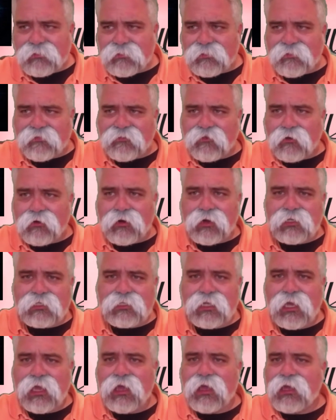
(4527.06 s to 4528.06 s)

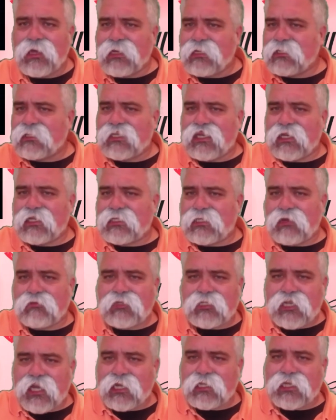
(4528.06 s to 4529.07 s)
forest, sees some
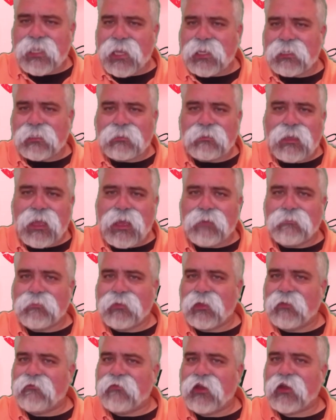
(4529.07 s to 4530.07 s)
chick taking a
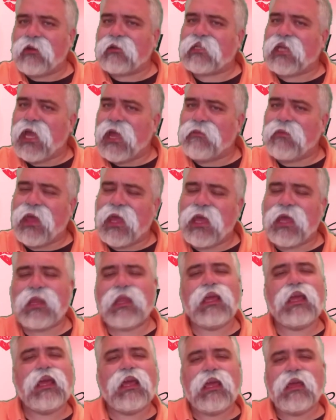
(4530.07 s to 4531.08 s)
nap. He figures, hey, man,
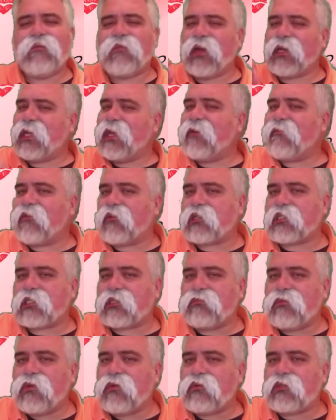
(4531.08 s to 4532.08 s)
if I give her a
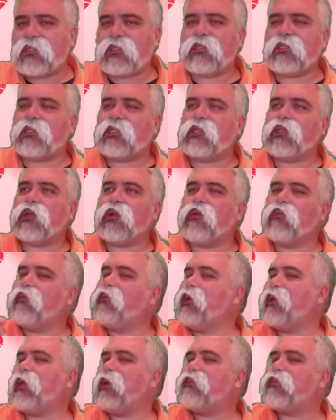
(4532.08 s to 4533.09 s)
smooch, she's going to
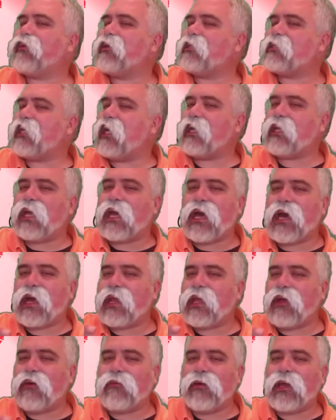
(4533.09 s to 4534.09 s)
really appreciate
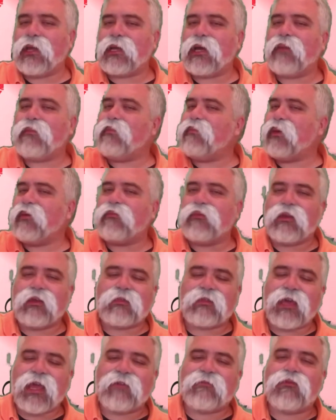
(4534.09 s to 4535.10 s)
that and wake up and be really
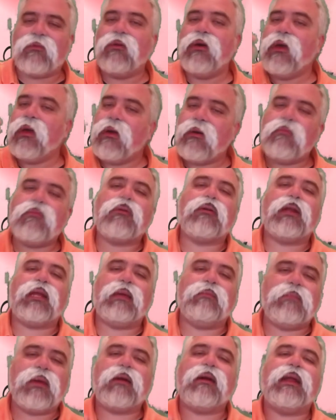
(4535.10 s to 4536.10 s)
thankful. We're going to
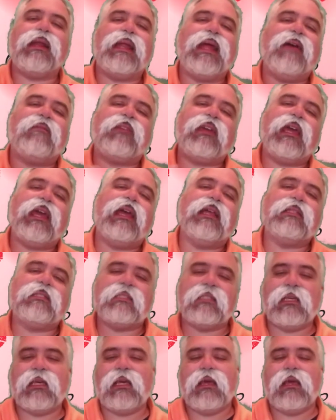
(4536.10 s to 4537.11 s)
get married and have
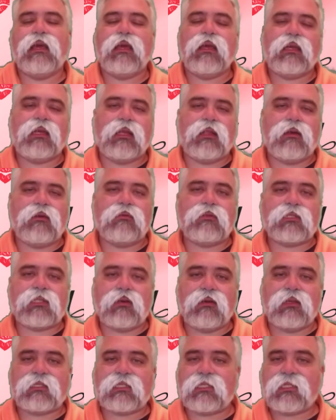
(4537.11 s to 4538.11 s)
kids. You know,
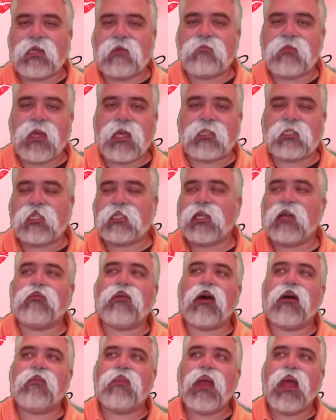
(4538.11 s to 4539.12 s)
so it's the same thing. She's like,
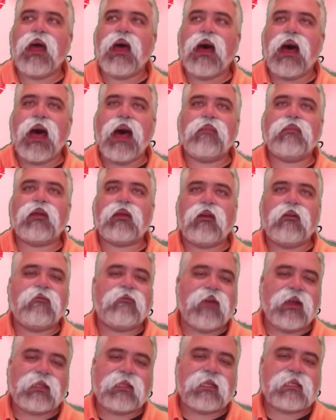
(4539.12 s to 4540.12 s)
well, I'm going to go
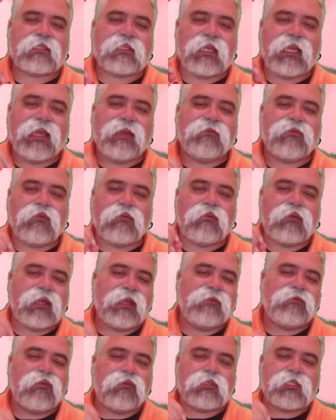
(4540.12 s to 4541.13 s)
fight this evil,
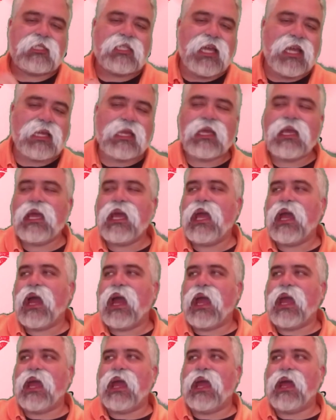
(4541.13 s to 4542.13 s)
evil chick,
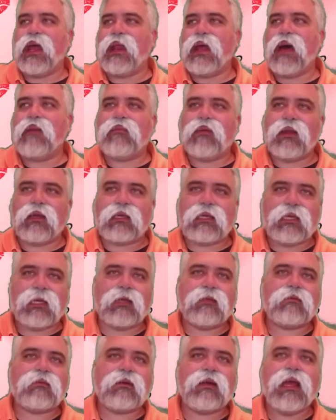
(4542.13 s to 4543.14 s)
and I'm going to
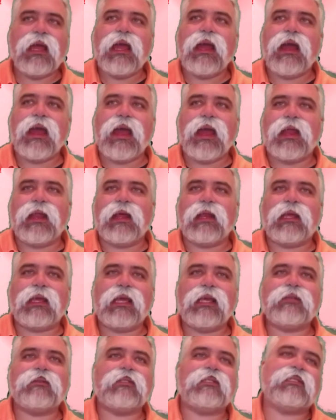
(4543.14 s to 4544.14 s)
kill her, and then
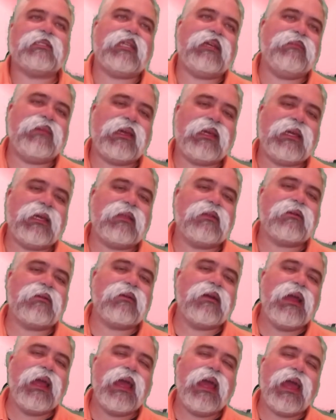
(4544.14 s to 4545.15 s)
he's going to see me kill
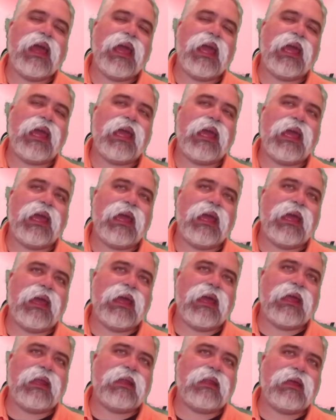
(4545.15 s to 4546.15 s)
her,
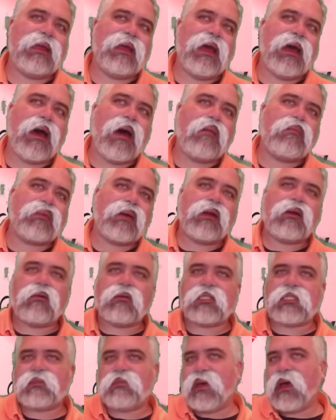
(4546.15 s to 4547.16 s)
and I'll break
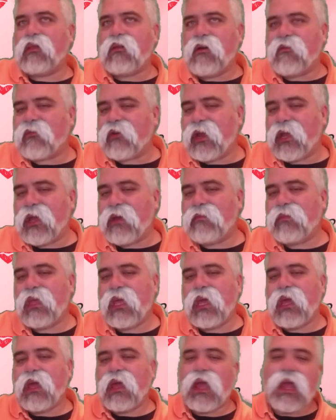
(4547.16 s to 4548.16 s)
her spell over him,
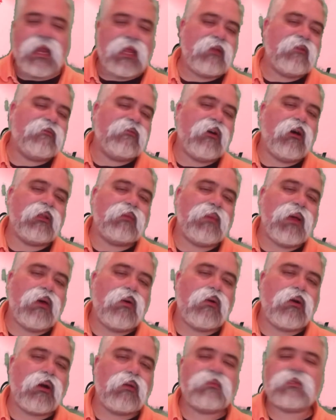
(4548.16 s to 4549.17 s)
and he'll fall into my
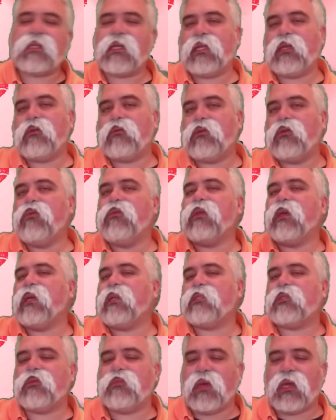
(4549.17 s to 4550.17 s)
arms, and he'll do
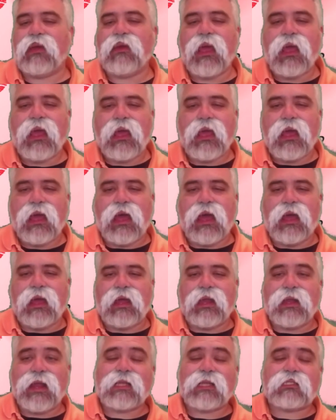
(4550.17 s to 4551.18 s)
things to me.
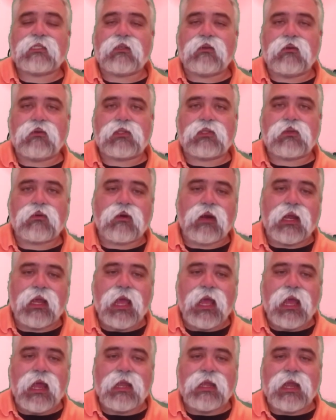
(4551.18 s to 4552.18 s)
And that's the whole story.
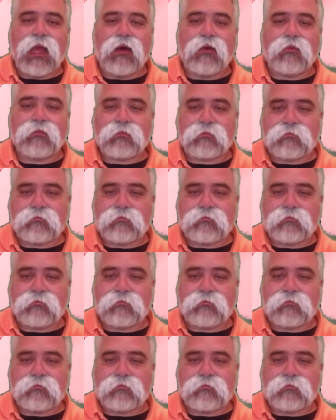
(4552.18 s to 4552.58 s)
Now,